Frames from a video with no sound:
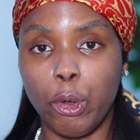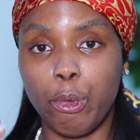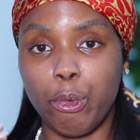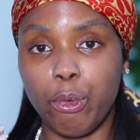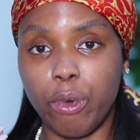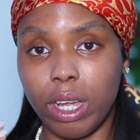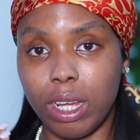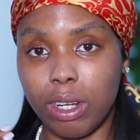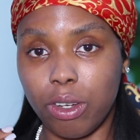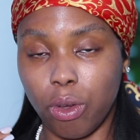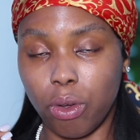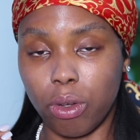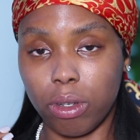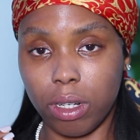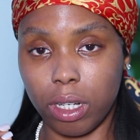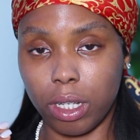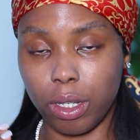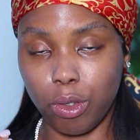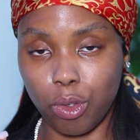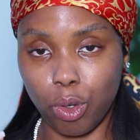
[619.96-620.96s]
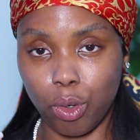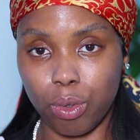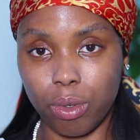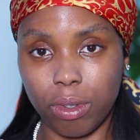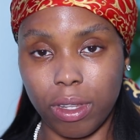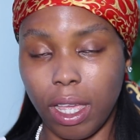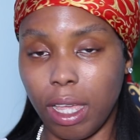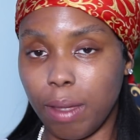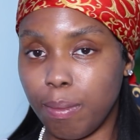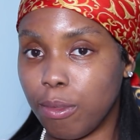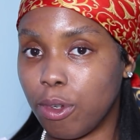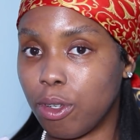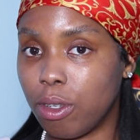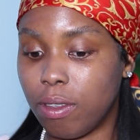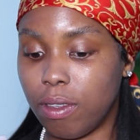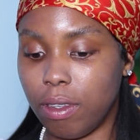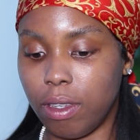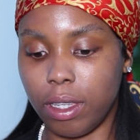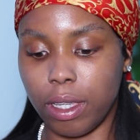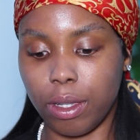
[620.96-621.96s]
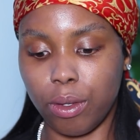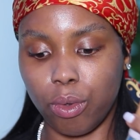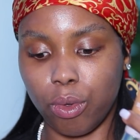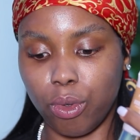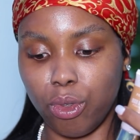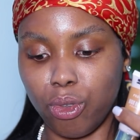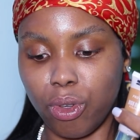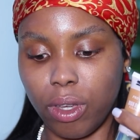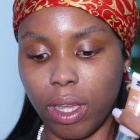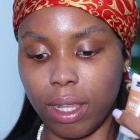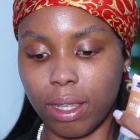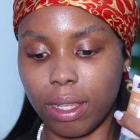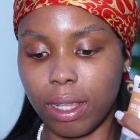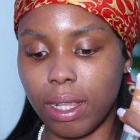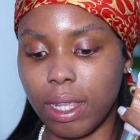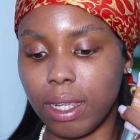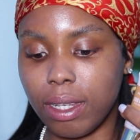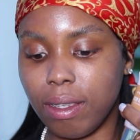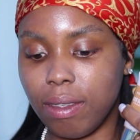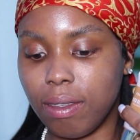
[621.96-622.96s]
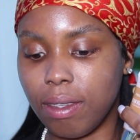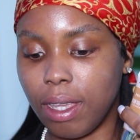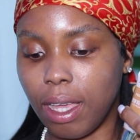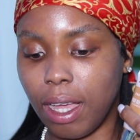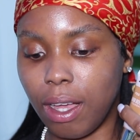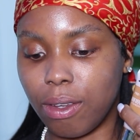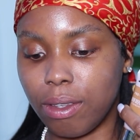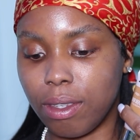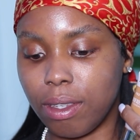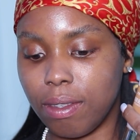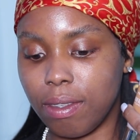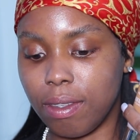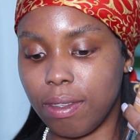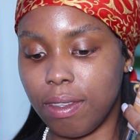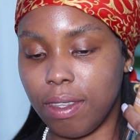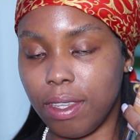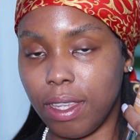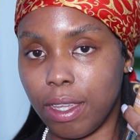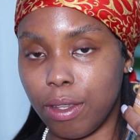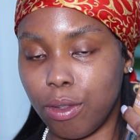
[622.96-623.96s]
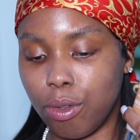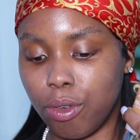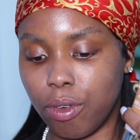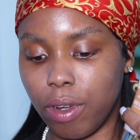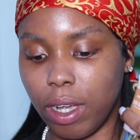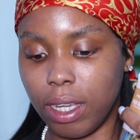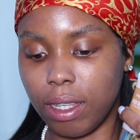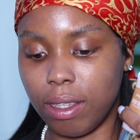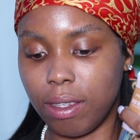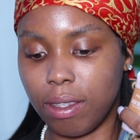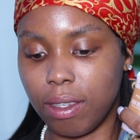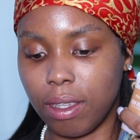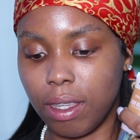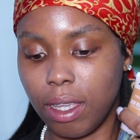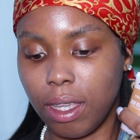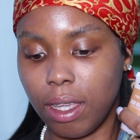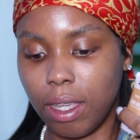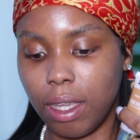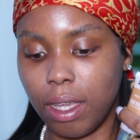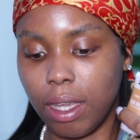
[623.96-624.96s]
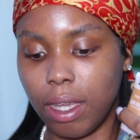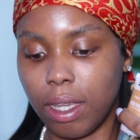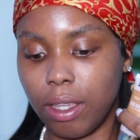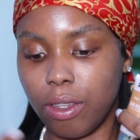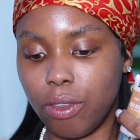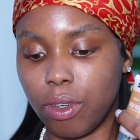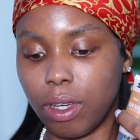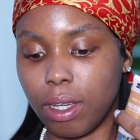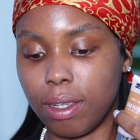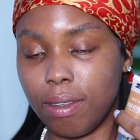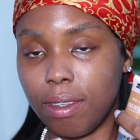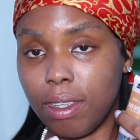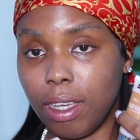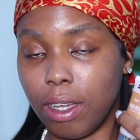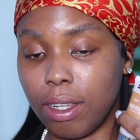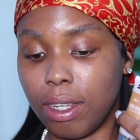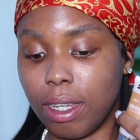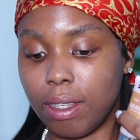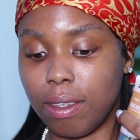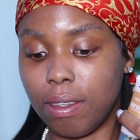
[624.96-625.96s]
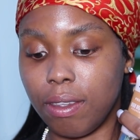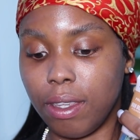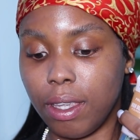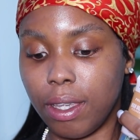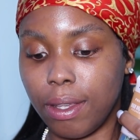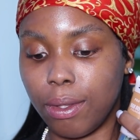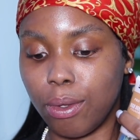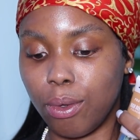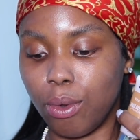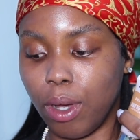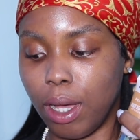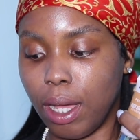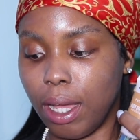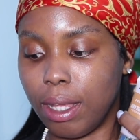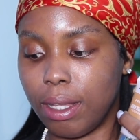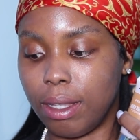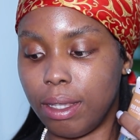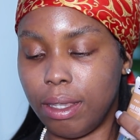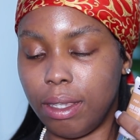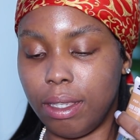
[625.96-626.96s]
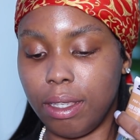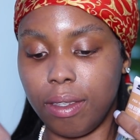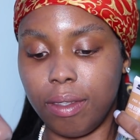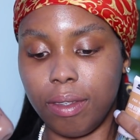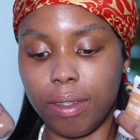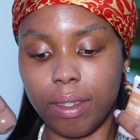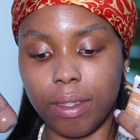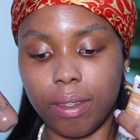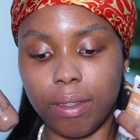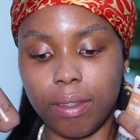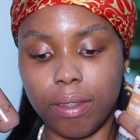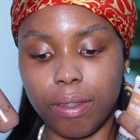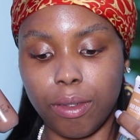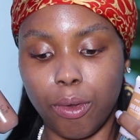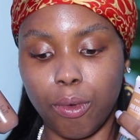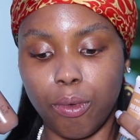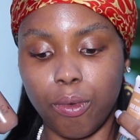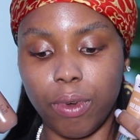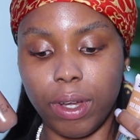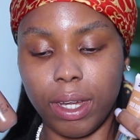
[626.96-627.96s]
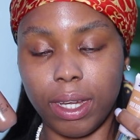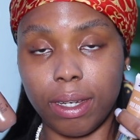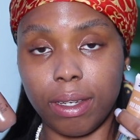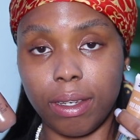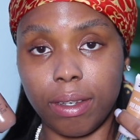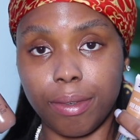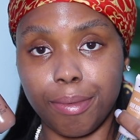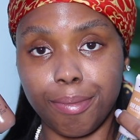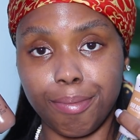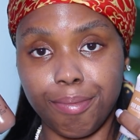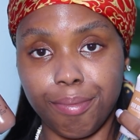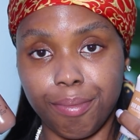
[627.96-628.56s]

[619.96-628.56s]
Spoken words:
red undertoned, I'm not yellow. You can clearly see how this is yellow, right? You can see how that's yellow and this is red,